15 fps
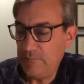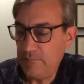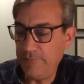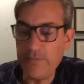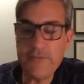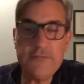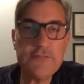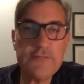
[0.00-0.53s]

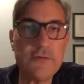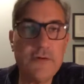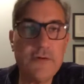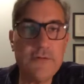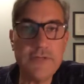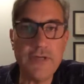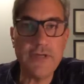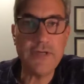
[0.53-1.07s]
before he
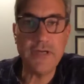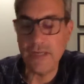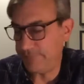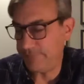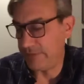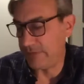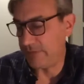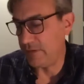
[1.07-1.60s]
strolled
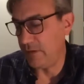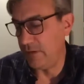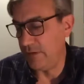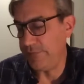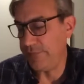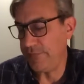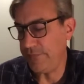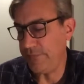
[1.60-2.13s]
off and
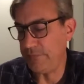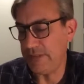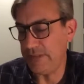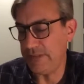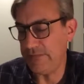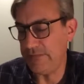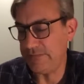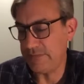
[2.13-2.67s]
called the
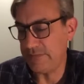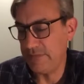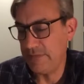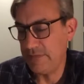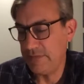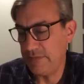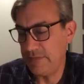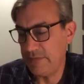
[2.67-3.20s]
police,
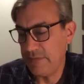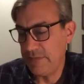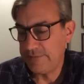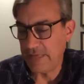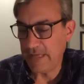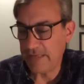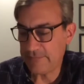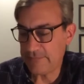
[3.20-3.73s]

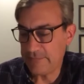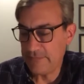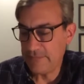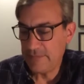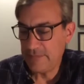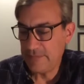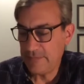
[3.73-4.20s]
sat